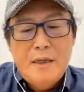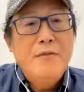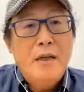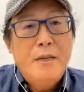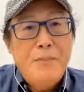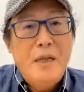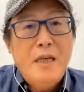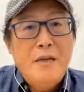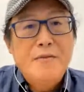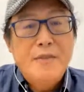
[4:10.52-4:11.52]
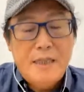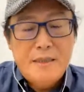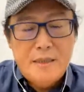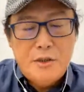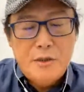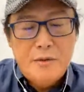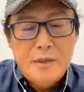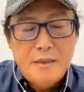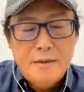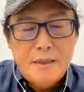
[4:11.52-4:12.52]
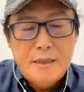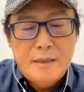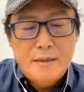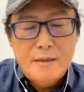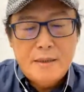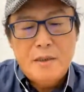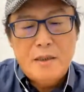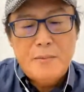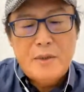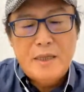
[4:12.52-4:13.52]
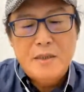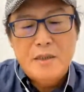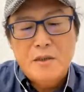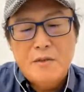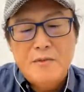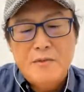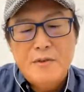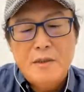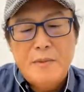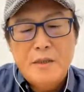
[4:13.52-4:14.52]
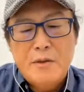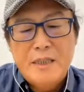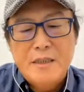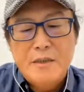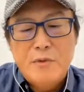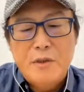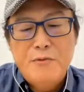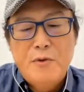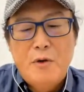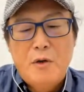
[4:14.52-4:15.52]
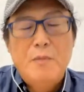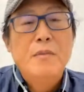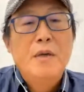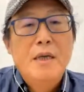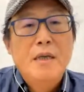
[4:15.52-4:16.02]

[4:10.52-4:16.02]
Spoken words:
I believe that during the process of democratic reform,